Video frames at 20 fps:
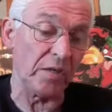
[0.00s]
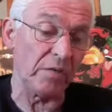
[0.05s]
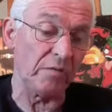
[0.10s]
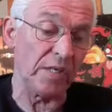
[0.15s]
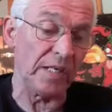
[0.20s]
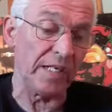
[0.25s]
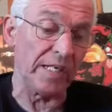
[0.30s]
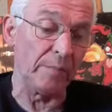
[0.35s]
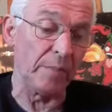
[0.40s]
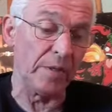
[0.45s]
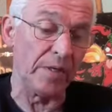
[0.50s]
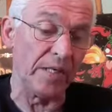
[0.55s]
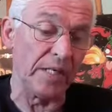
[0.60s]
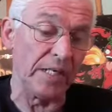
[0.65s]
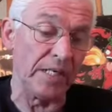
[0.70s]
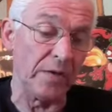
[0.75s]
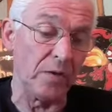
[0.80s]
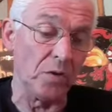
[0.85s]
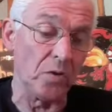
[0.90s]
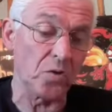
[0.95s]
red
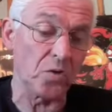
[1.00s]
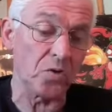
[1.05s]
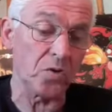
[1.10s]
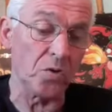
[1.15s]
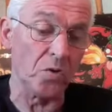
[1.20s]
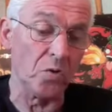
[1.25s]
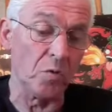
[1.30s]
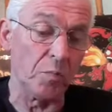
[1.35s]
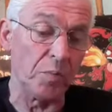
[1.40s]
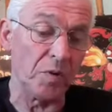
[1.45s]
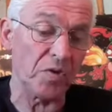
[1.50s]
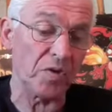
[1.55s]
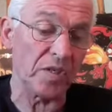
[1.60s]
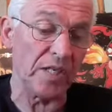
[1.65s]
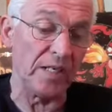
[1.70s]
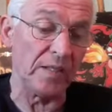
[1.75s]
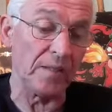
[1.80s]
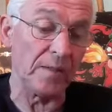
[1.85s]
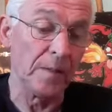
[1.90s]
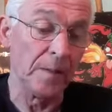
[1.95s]
habaneros
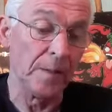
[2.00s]
2%,